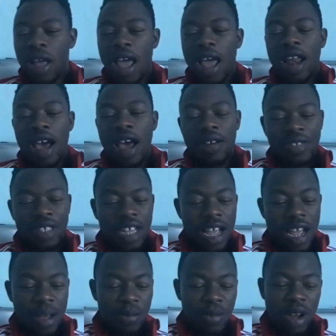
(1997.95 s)
A lot of
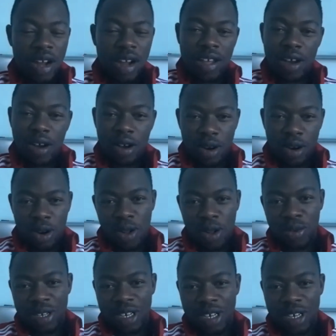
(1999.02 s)
time when I get on the call with